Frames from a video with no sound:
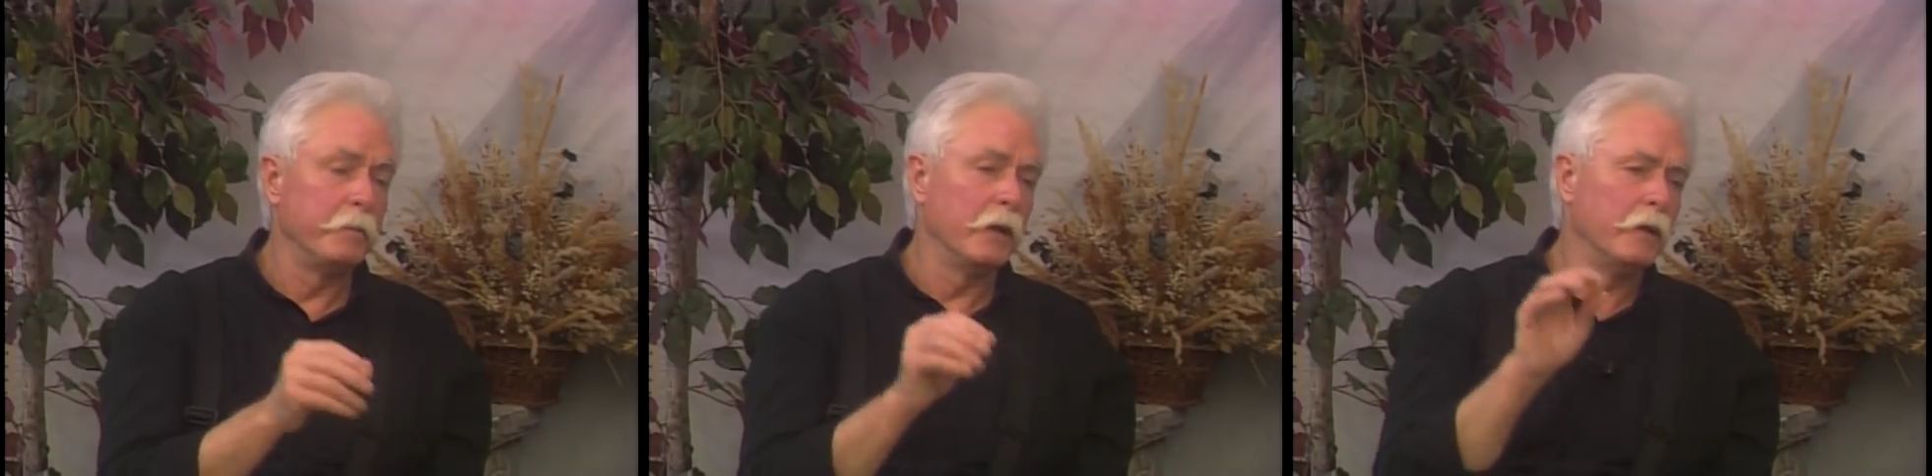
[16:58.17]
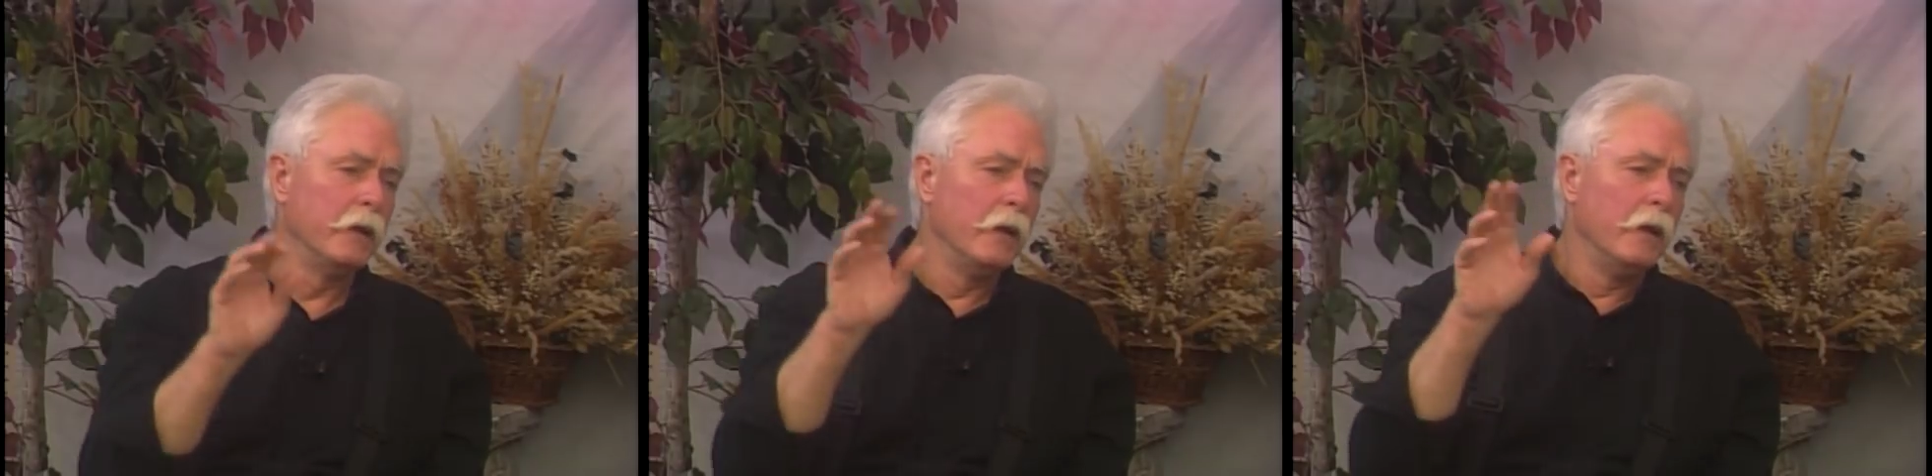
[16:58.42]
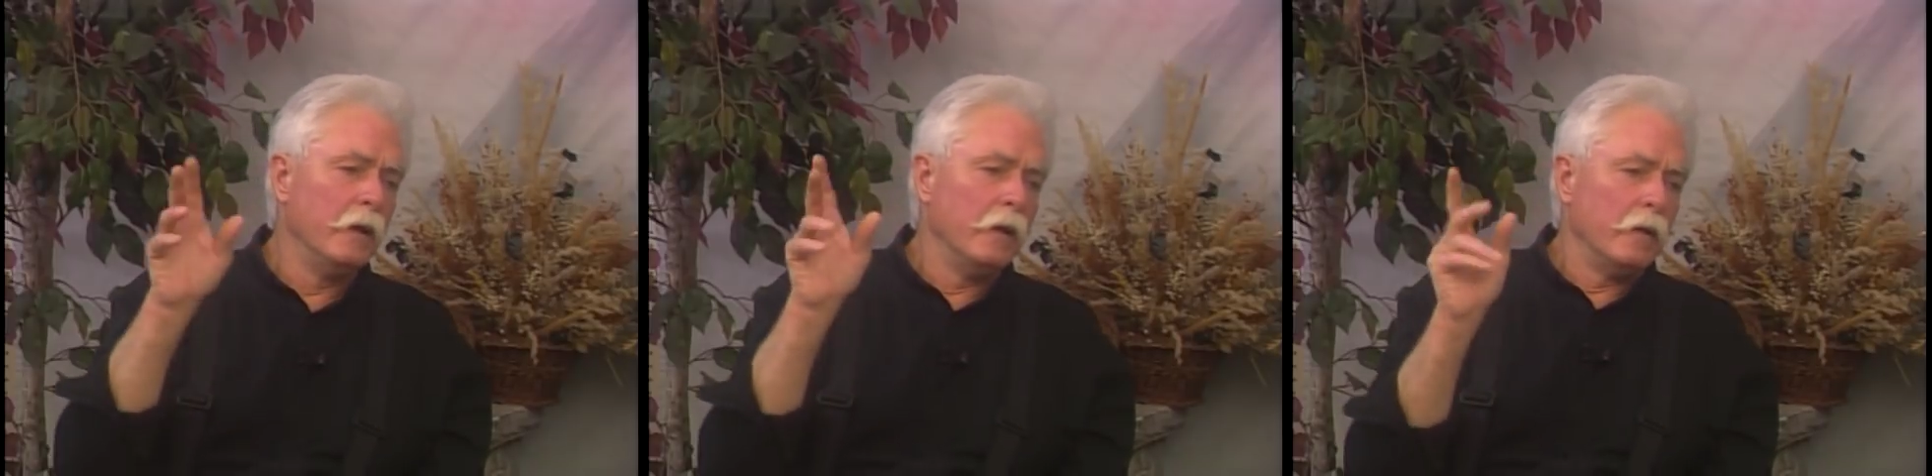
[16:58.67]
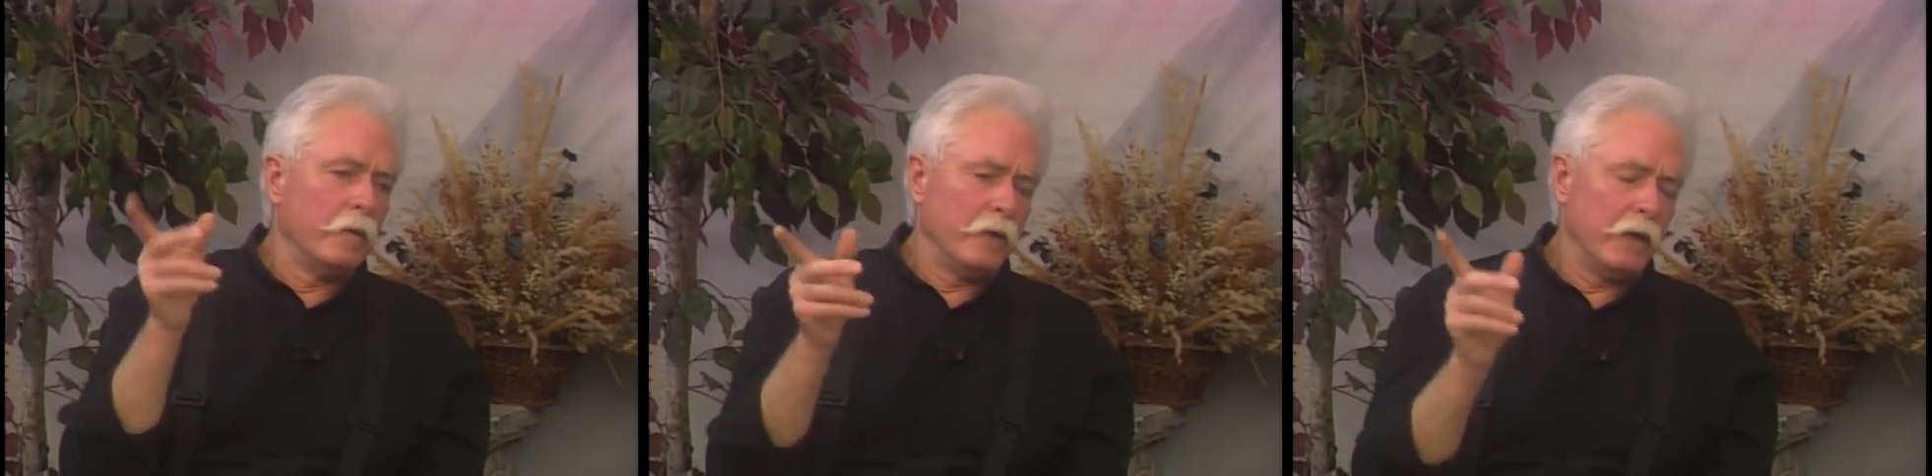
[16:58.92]
But
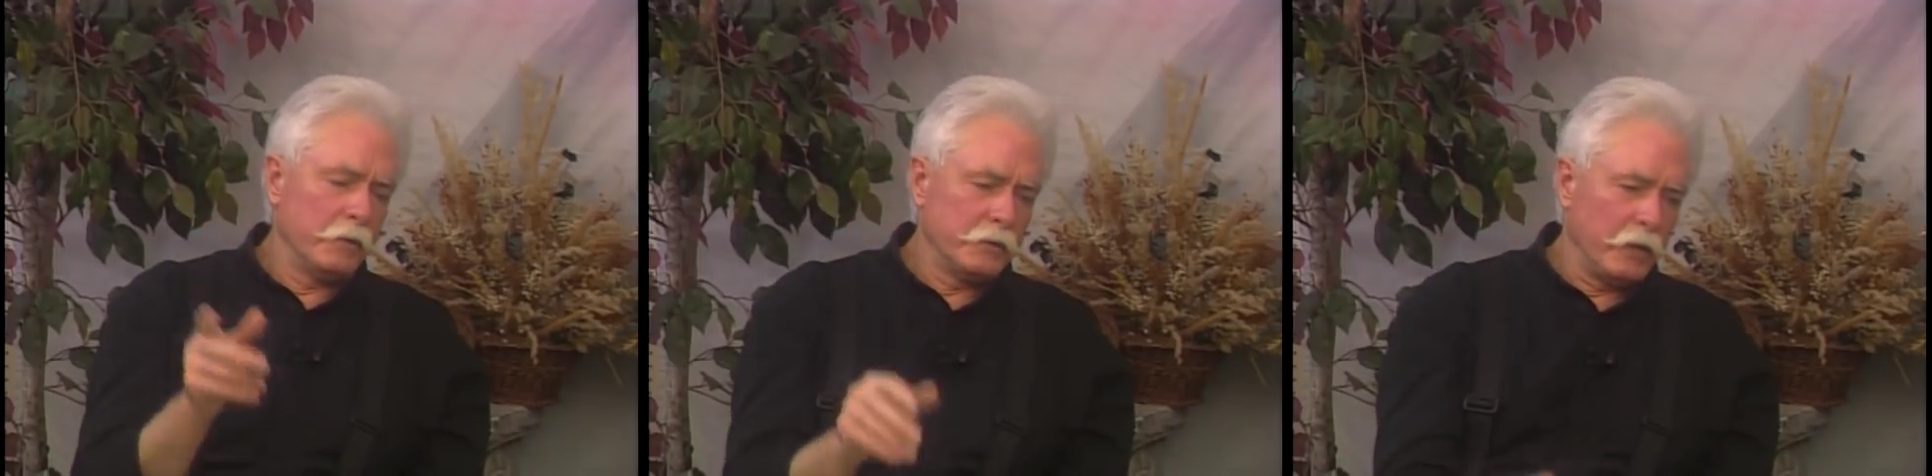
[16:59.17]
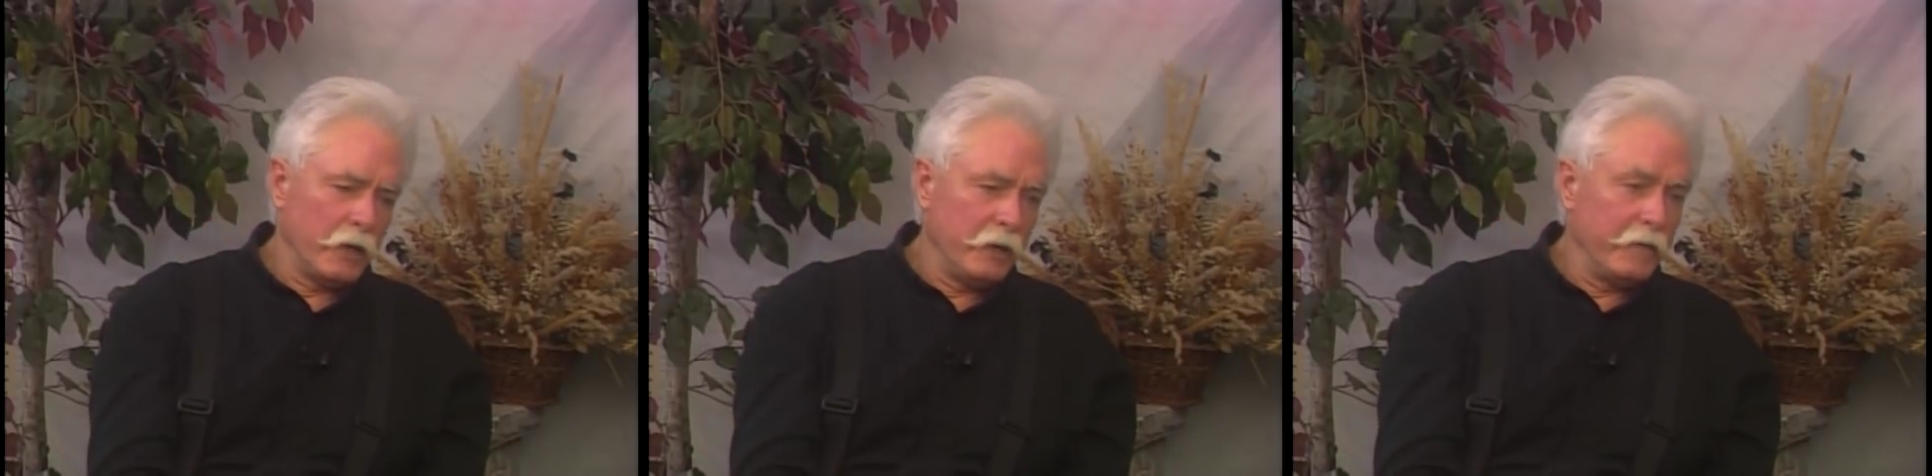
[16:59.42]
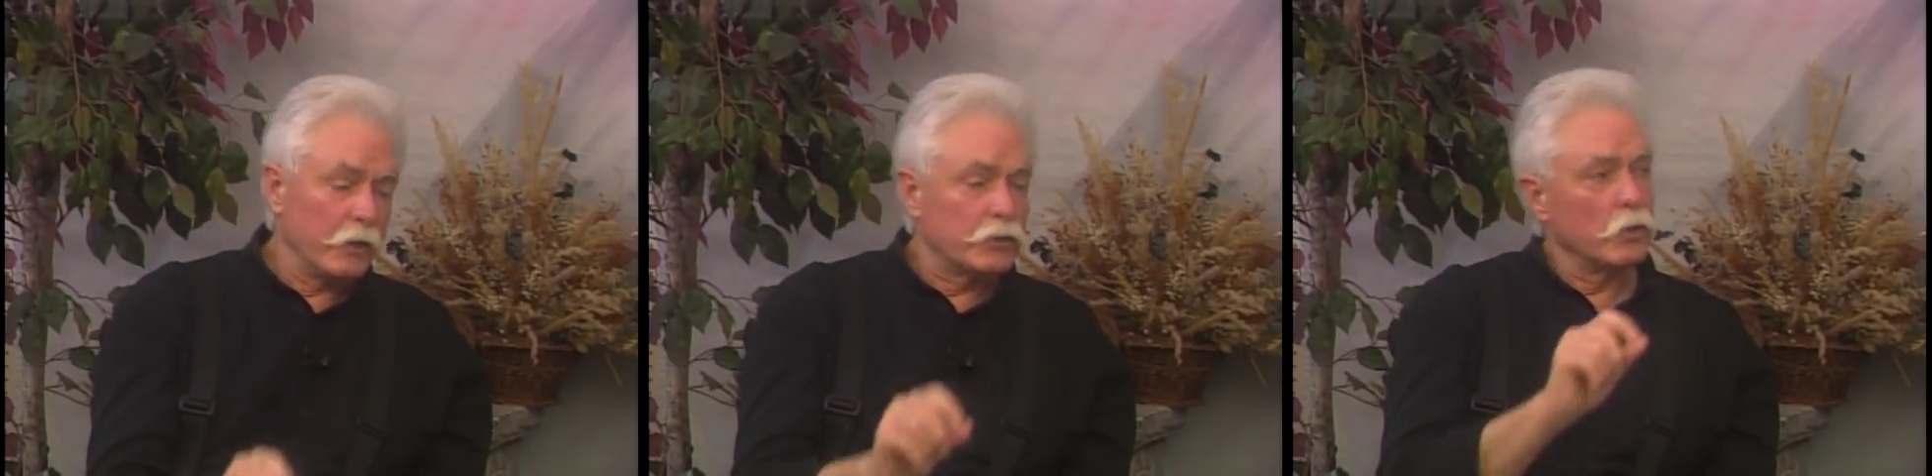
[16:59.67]
that was the idea.